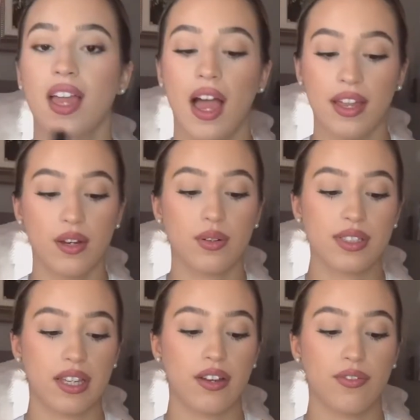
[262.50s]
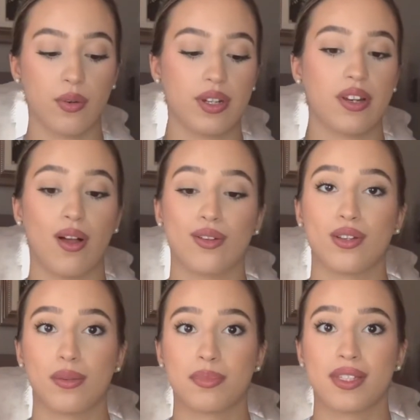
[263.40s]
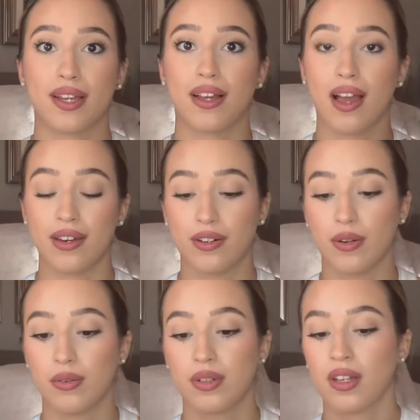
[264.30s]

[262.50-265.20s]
I know, it's like a $40 lipstick. I don't know.